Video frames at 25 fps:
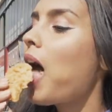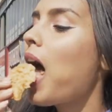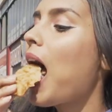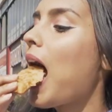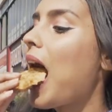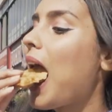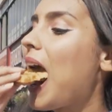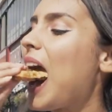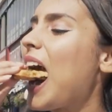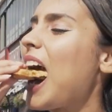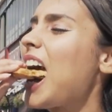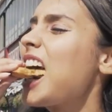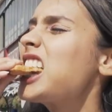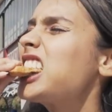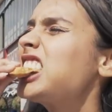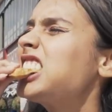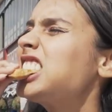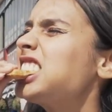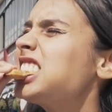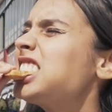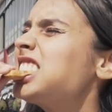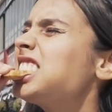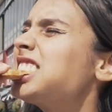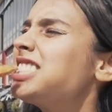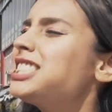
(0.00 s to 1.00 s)
single thing that I
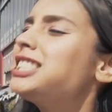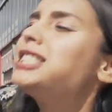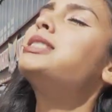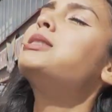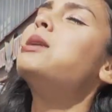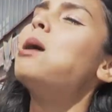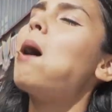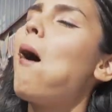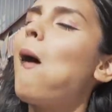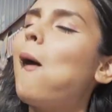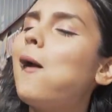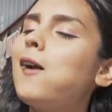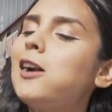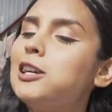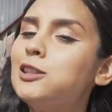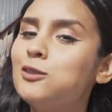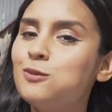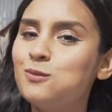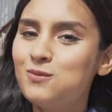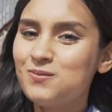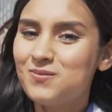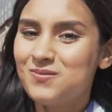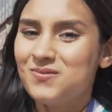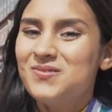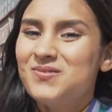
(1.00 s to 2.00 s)
ate. They
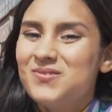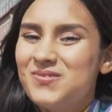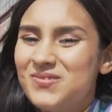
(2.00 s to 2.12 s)
add like